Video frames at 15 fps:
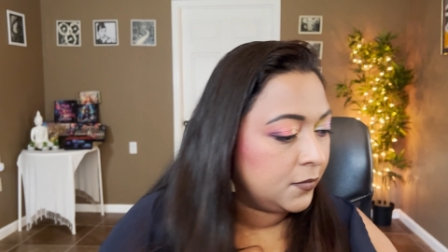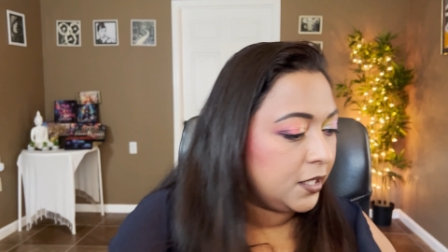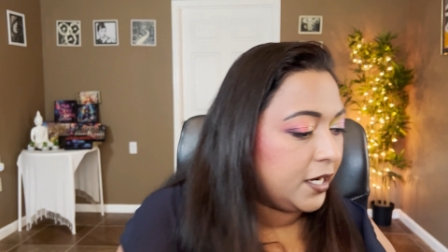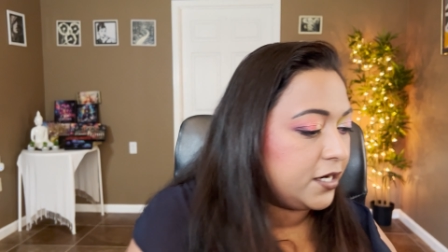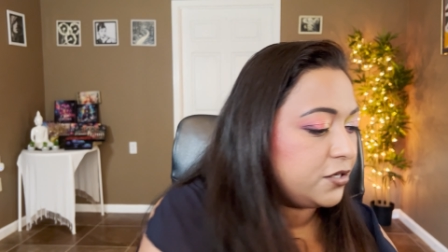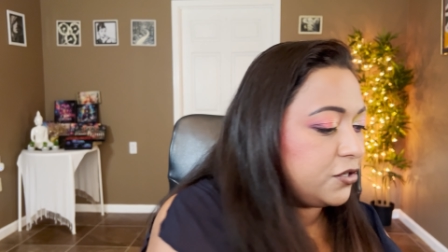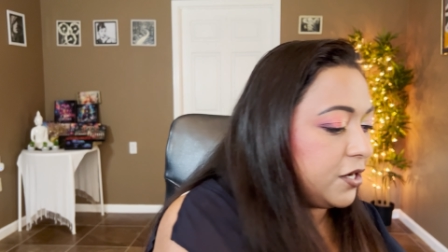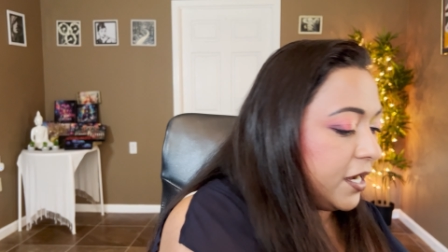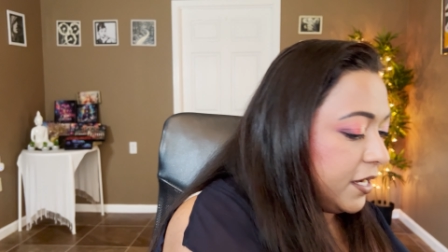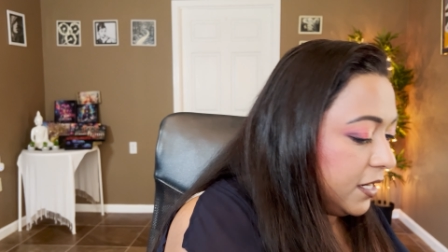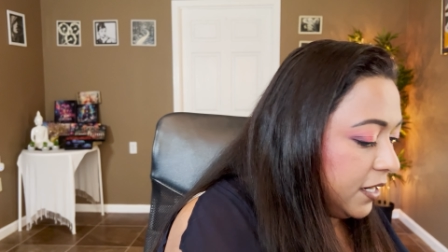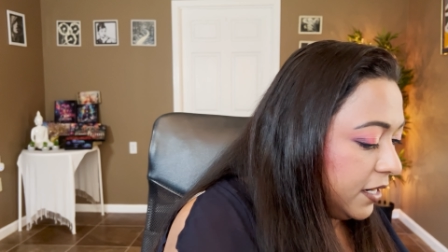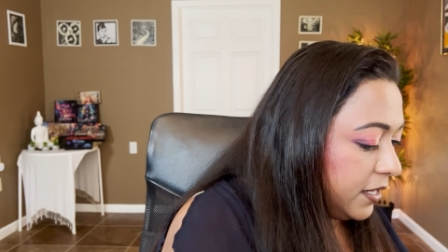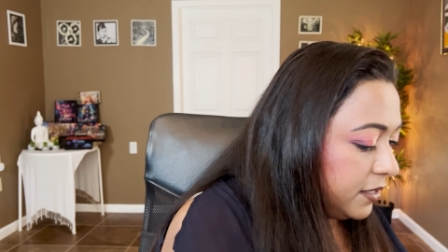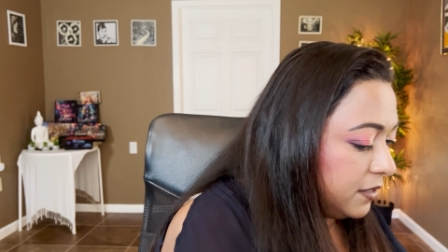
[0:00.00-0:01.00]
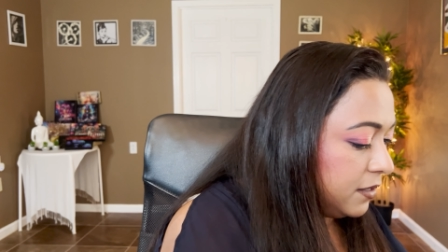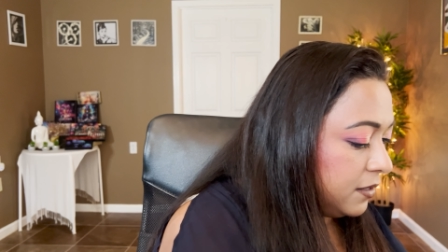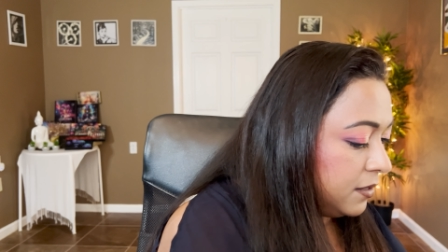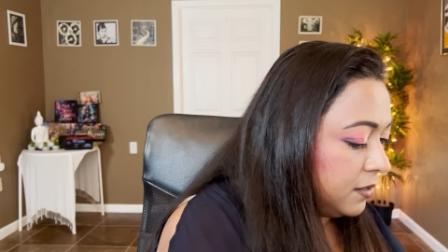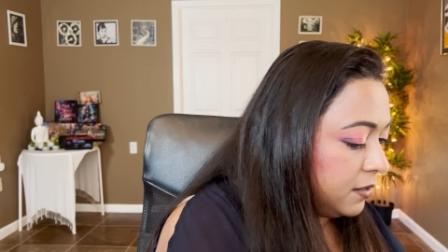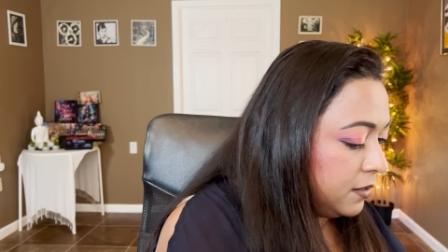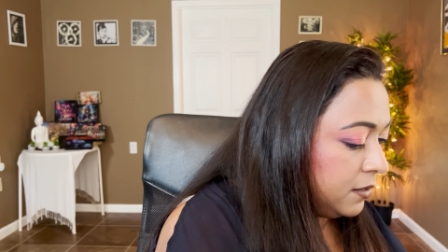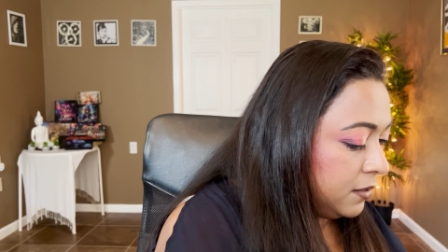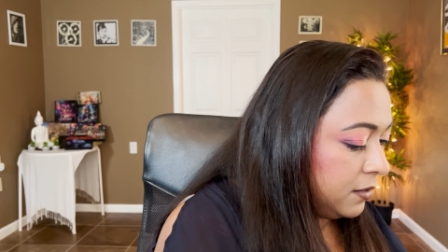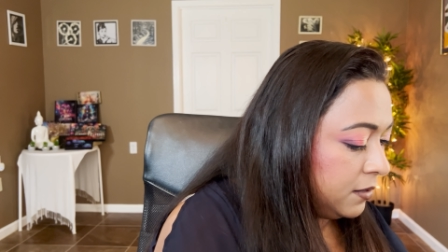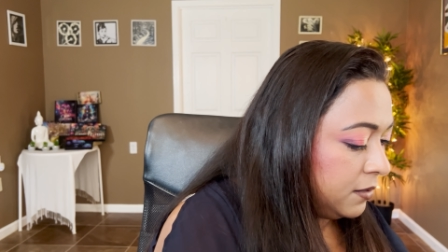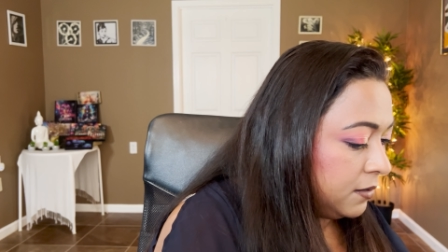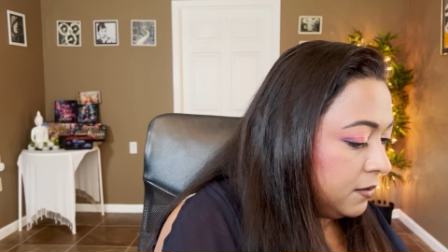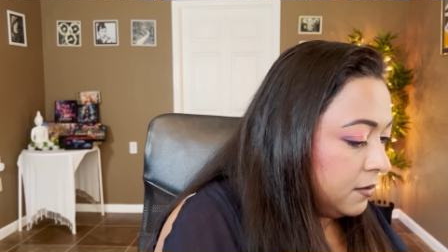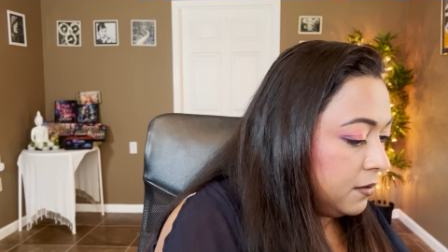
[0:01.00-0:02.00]
I'll try and
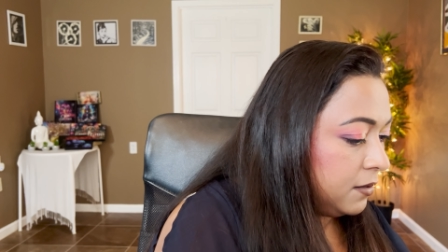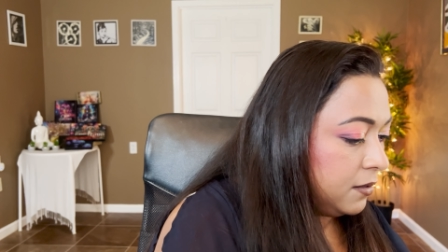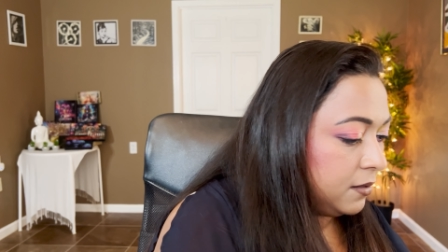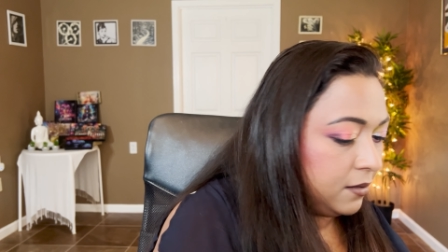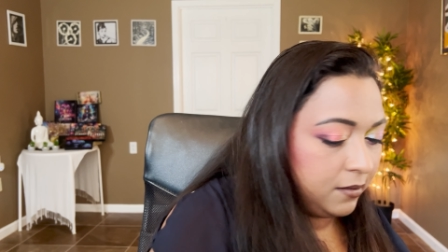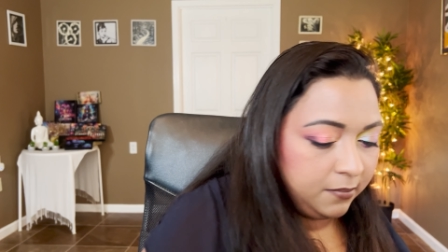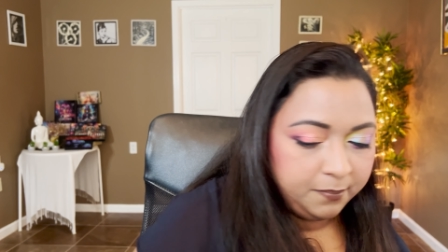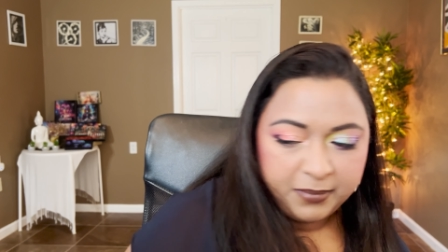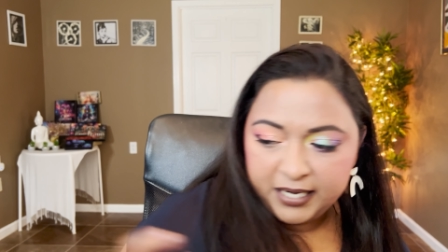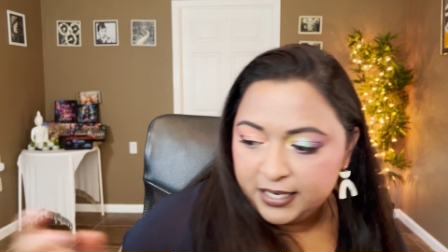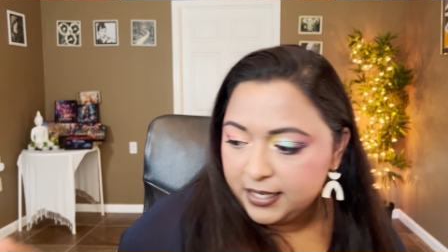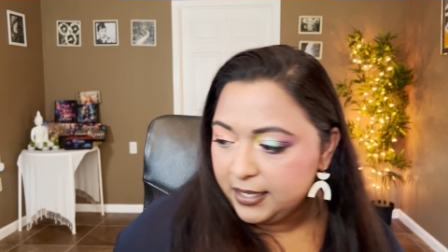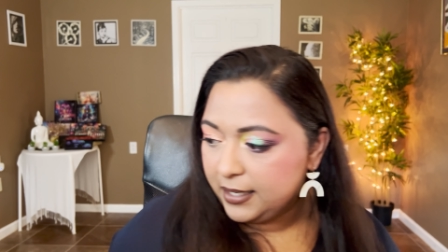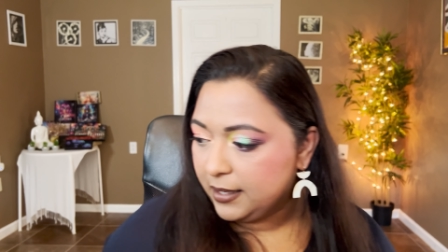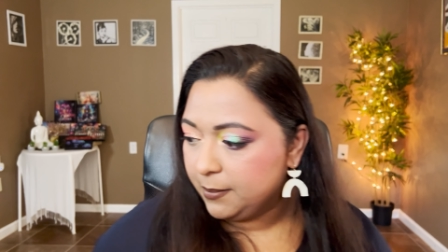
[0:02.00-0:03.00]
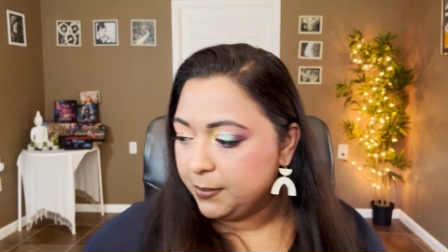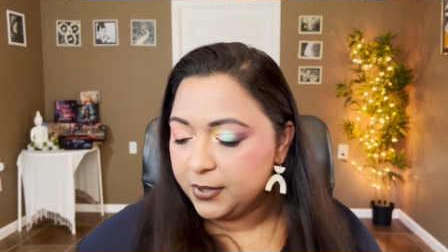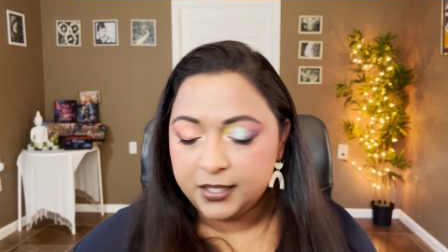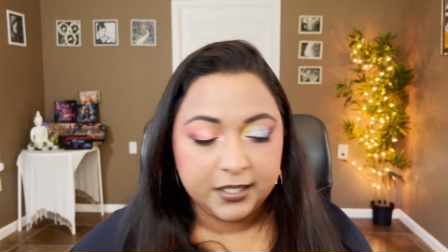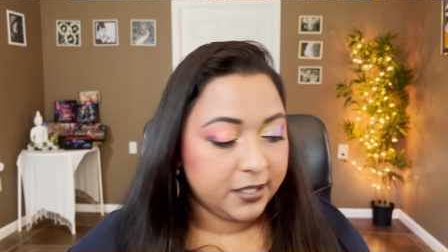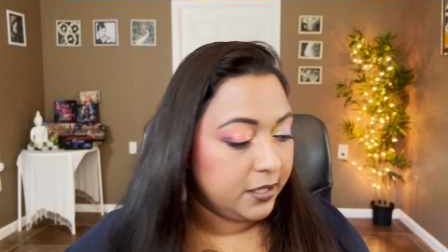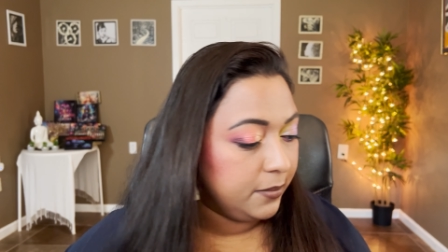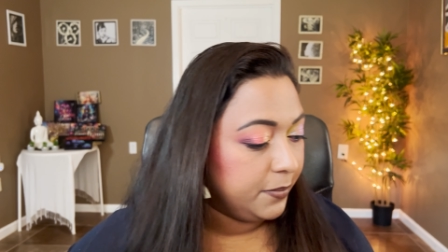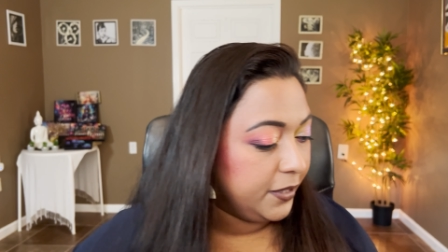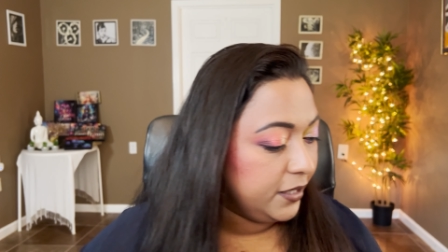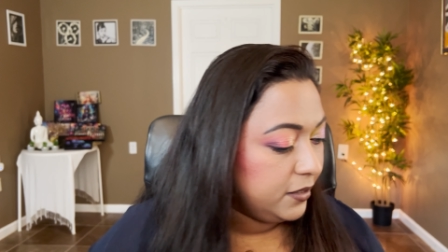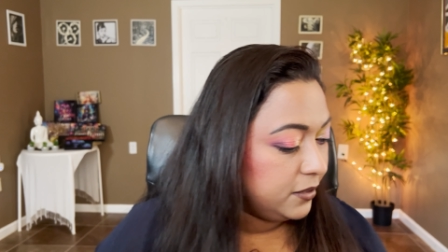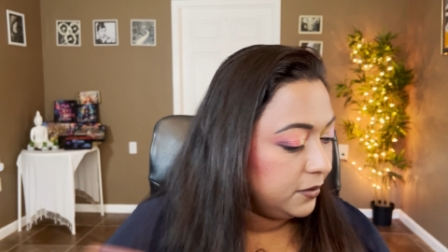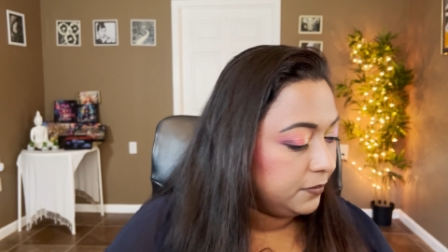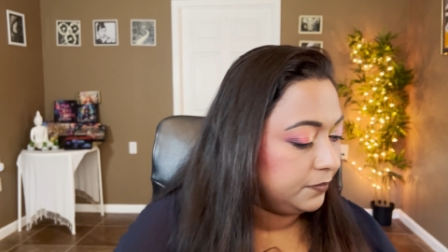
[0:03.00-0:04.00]
uh, build it up a little bit.